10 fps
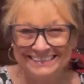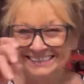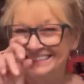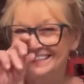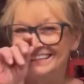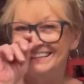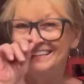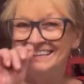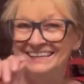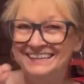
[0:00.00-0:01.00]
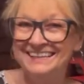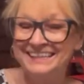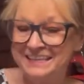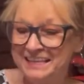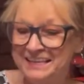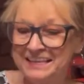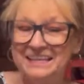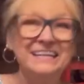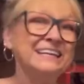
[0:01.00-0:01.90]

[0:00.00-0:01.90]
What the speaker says: Nobody speaks.